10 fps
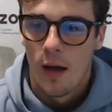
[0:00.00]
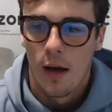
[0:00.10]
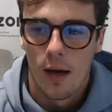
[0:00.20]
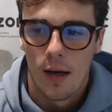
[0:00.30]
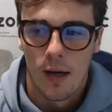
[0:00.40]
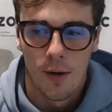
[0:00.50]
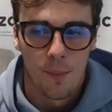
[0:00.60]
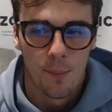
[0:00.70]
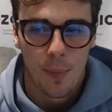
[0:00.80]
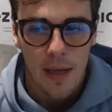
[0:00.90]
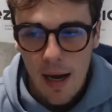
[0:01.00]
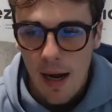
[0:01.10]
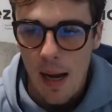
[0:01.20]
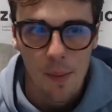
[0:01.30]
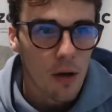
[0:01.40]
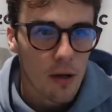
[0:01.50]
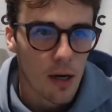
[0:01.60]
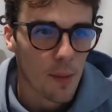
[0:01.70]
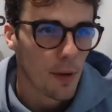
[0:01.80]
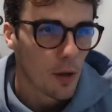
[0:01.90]
But yeah, I'm all caught
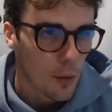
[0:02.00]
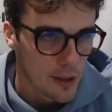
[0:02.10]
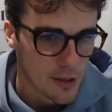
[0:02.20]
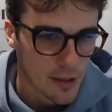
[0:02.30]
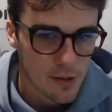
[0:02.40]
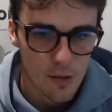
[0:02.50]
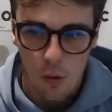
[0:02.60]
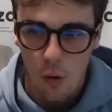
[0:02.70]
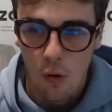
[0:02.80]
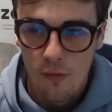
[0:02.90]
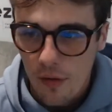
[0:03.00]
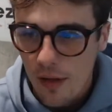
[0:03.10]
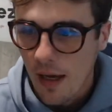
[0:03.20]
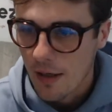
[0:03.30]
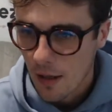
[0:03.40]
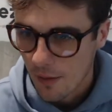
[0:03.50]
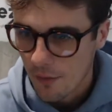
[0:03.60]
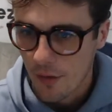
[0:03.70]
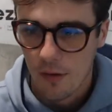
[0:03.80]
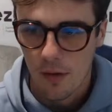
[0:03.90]
up on questions. So hopefully I
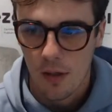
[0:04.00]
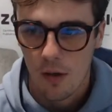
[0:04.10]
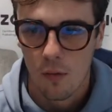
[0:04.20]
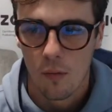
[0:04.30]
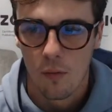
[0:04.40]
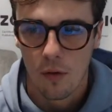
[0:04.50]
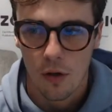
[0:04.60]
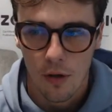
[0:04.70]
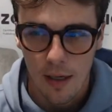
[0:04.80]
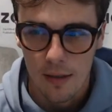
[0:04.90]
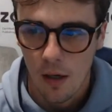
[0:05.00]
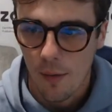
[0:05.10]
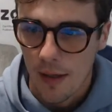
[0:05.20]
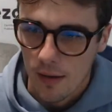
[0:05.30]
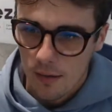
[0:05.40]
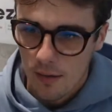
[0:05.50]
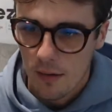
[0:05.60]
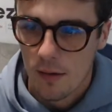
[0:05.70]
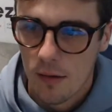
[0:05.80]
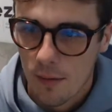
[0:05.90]
covered, your guys. Oh wait,
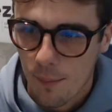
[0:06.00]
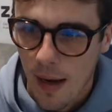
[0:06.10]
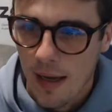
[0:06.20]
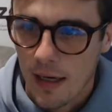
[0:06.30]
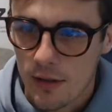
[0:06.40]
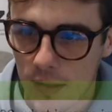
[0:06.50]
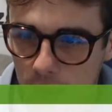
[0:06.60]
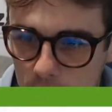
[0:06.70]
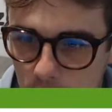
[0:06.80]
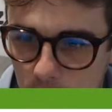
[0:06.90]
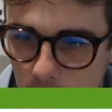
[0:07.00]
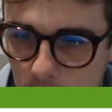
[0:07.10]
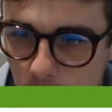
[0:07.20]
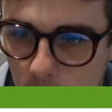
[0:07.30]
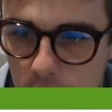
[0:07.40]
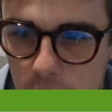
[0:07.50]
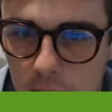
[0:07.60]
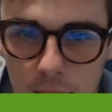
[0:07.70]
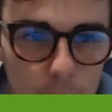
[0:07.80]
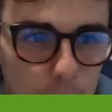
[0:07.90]
Matt actually asked a really good question that
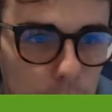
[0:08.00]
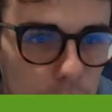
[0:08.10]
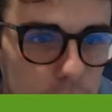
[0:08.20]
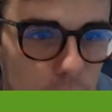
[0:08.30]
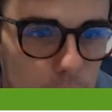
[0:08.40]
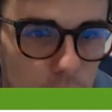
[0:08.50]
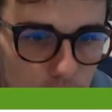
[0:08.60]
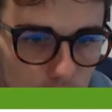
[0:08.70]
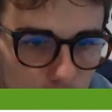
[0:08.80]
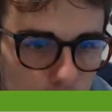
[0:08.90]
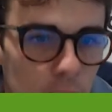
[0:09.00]
I completely skipped over.